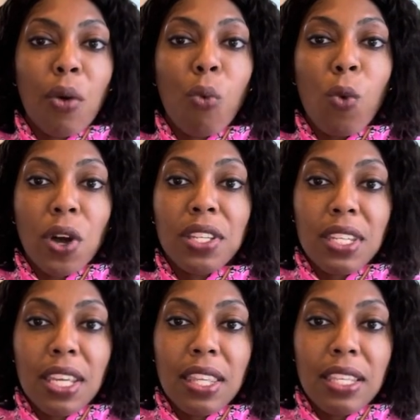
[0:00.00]

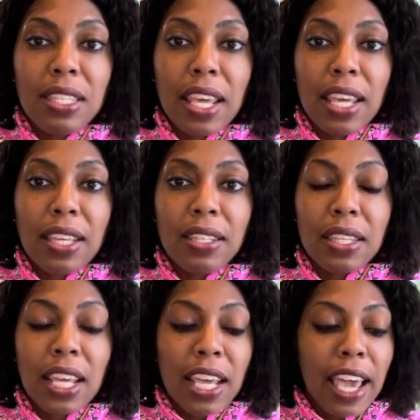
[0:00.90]
wanting these things.
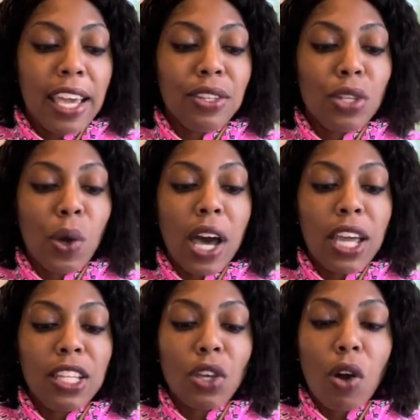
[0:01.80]
And so
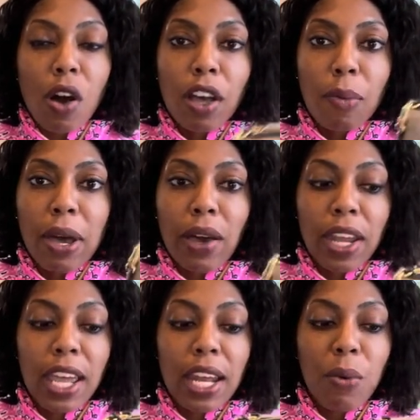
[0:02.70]
I talk about
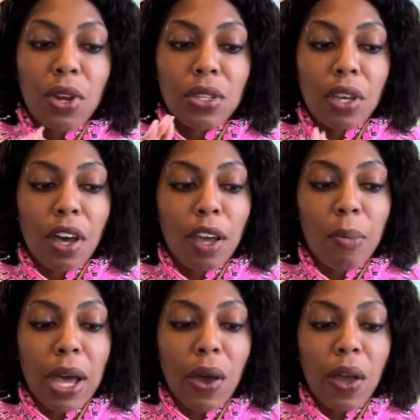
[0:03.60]
it and I want to talk
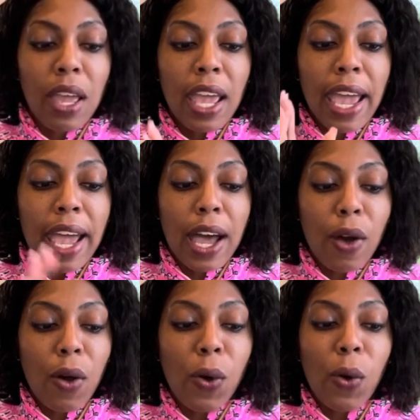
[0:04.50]
about
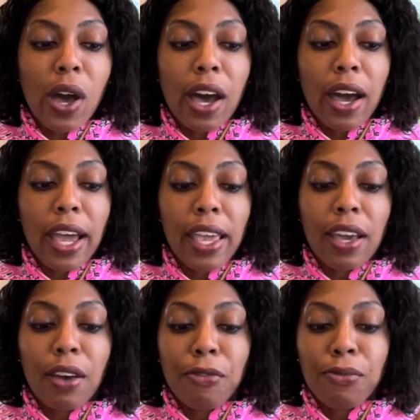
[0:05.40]
how I
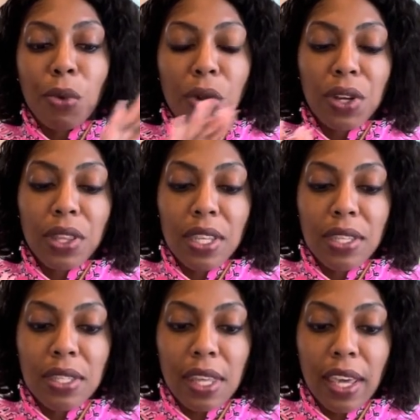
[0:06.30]
afforded
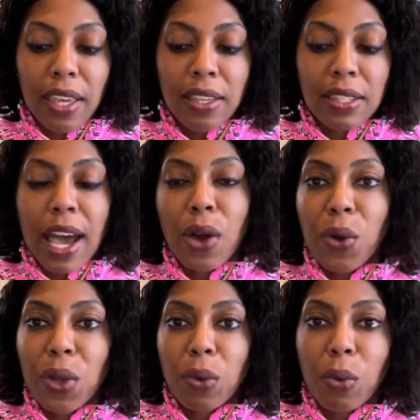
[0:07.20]
these things.
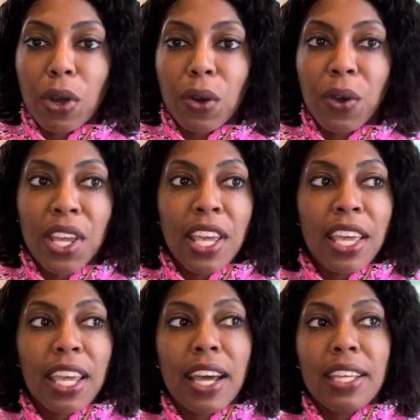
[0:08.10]
How in the world
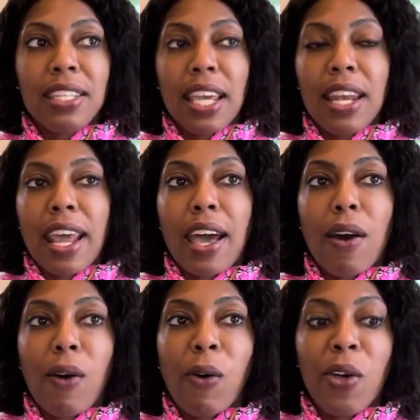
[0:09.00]
can I say
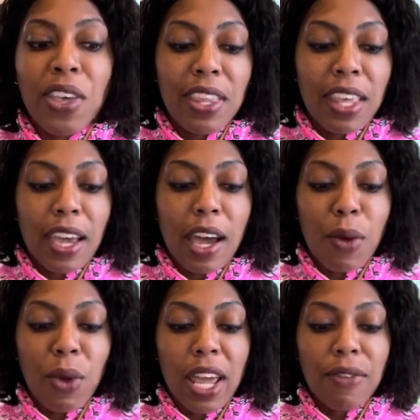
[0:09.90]
now that I
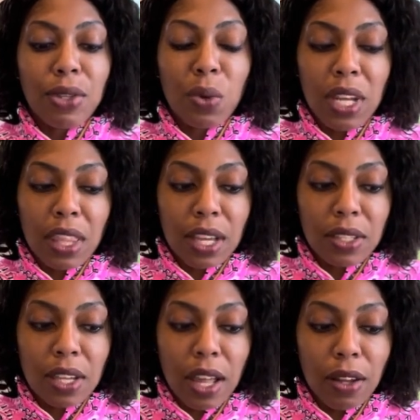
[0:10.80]
want to have a
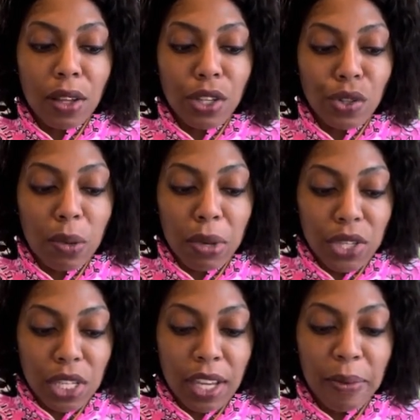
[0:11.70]
$20,000 luxury
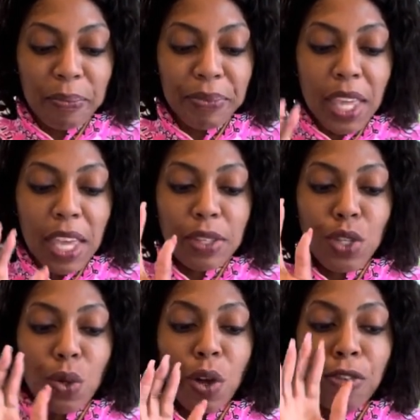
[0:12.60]
budget
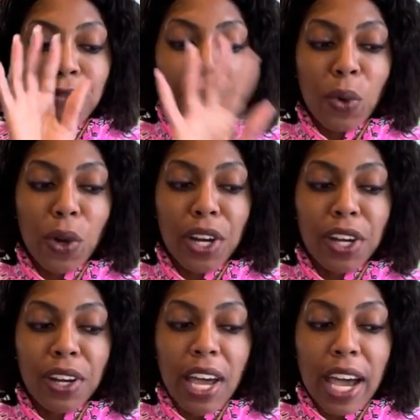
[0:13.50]
to
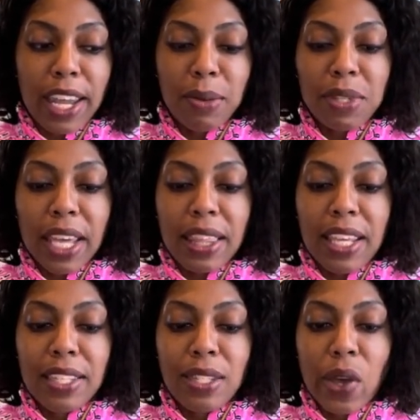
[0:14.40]
afford items like
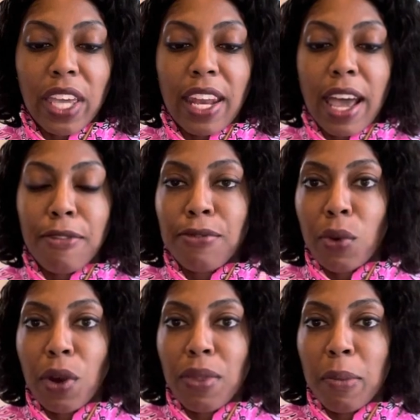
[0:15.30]
these so I can have
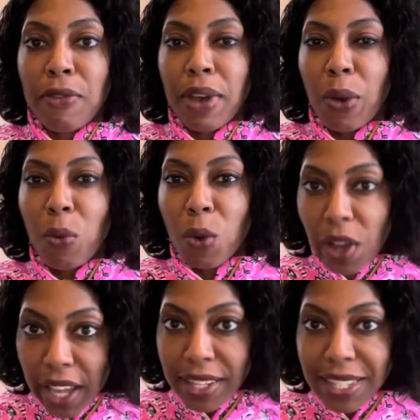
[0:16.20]
four of them if I
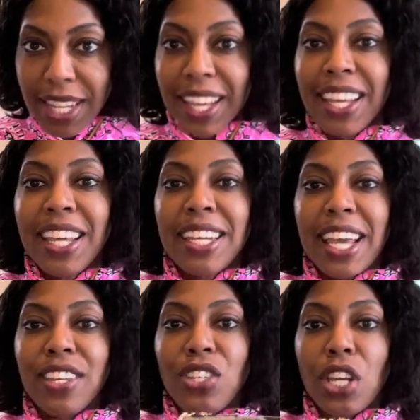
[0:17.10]
want
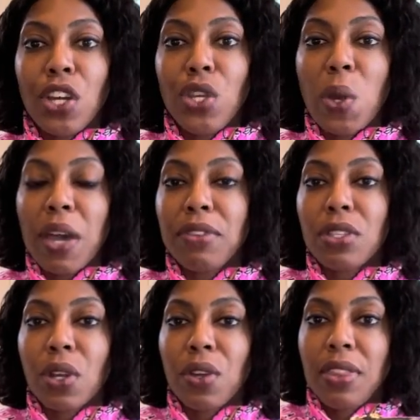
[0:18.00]
next year, you have to
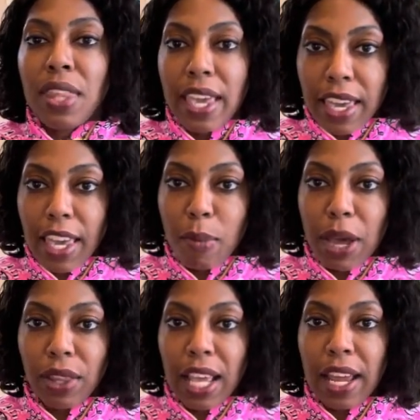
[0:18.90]
start thinking
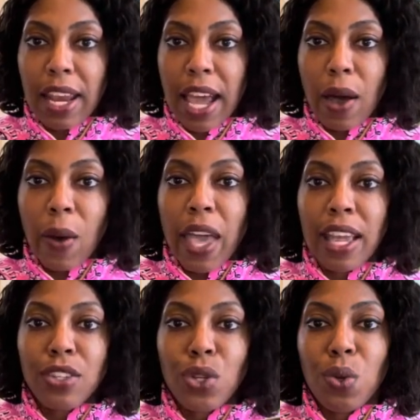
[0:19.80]
about that now.
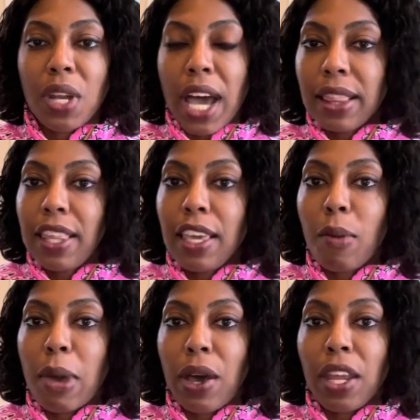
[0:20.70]
And to not think
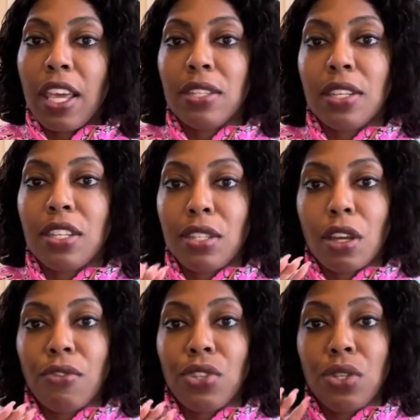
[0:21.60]
about it is a
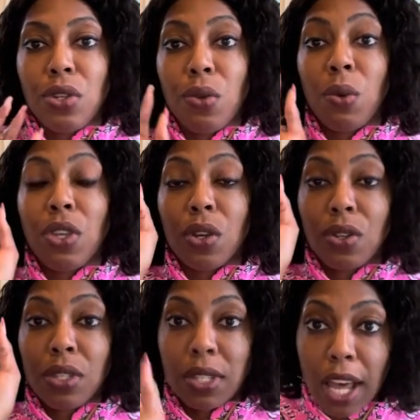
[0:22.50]
disservice to
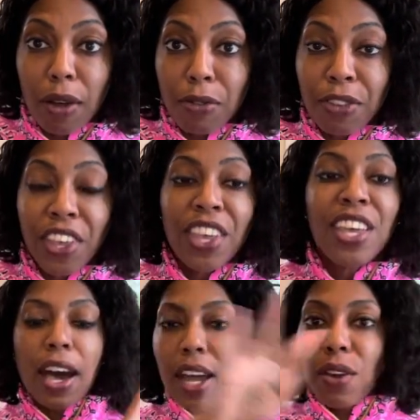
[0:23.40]
yourself.
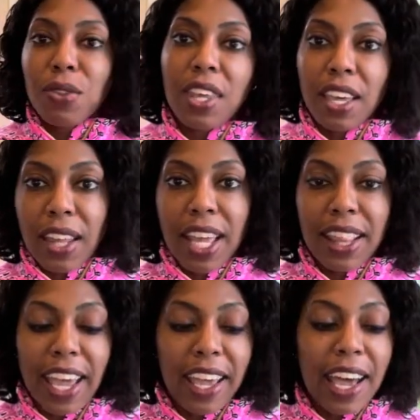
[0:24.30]
I don't think like
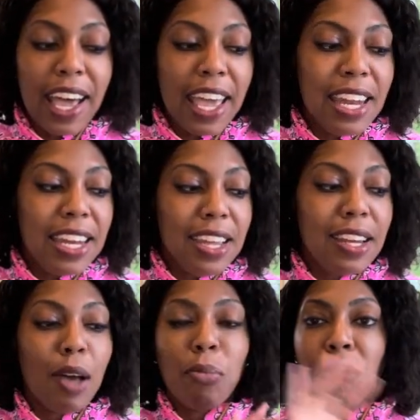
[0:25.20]
that. I need
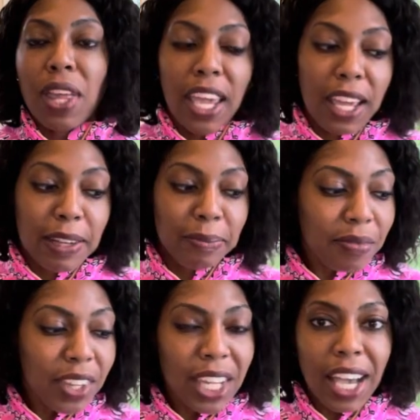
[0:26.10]
a plan.
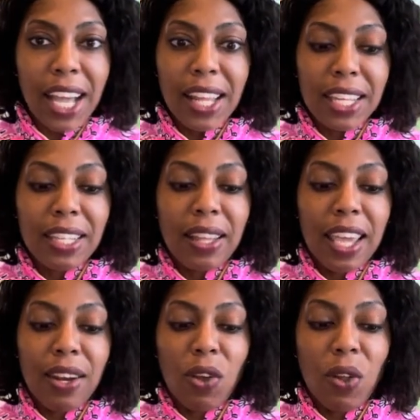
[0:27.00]
I like to lay
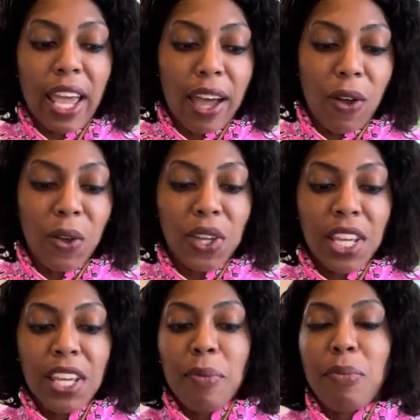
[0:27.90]
it all out
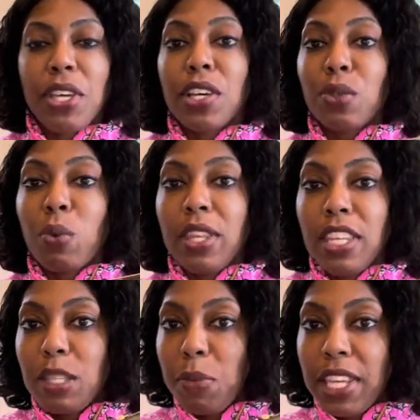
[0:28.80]
because when
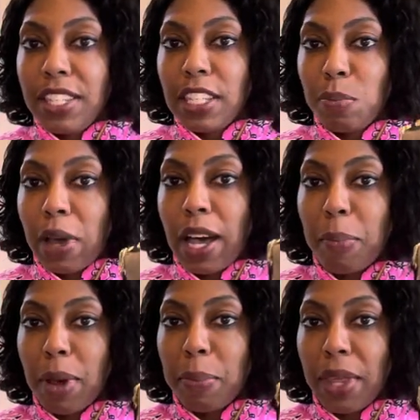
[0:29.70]
these pieces pop
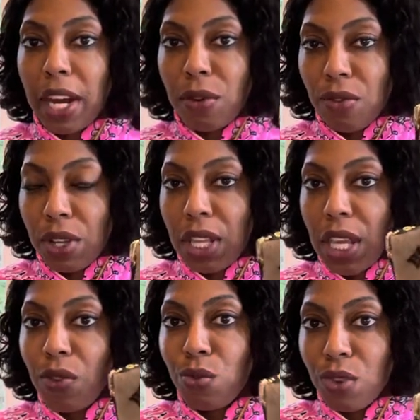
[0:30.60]
up that I
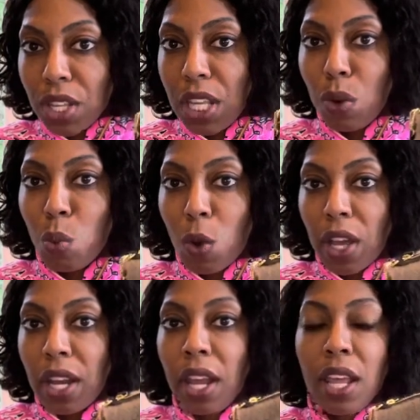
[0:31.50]
really, really
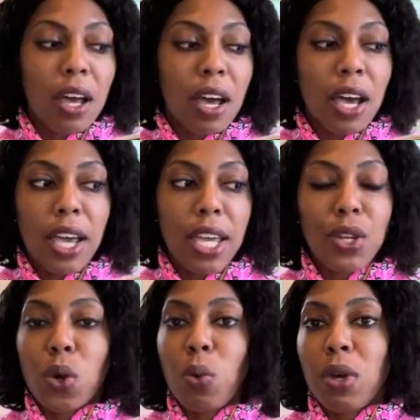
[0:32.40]
want, I
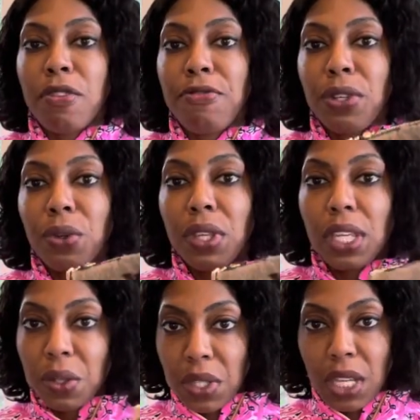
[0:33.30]
don't want to feel
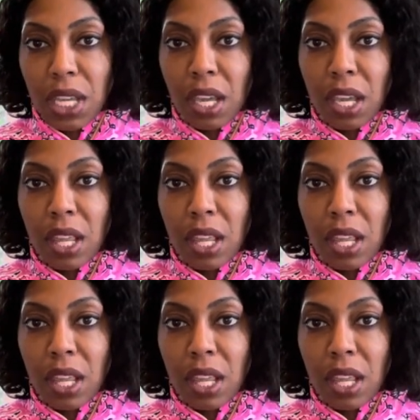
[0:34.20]
guilty